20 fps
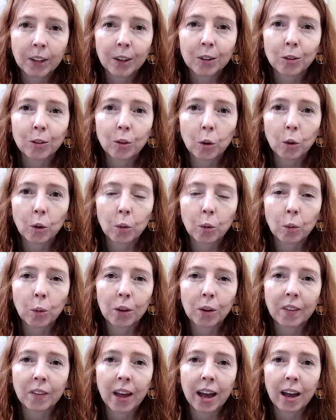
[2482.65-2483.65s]
so
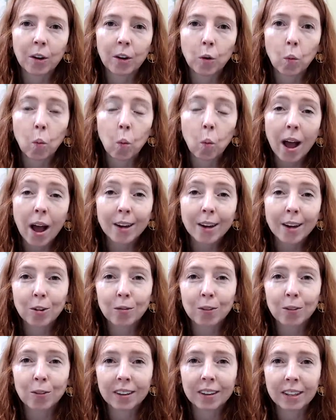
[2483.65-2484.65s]
that one, you
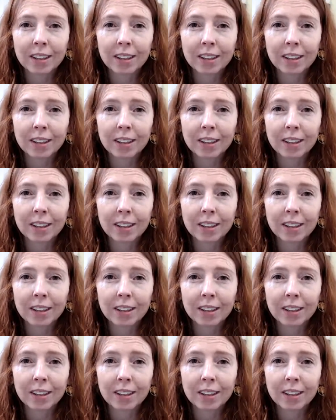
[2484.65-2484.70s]
feel at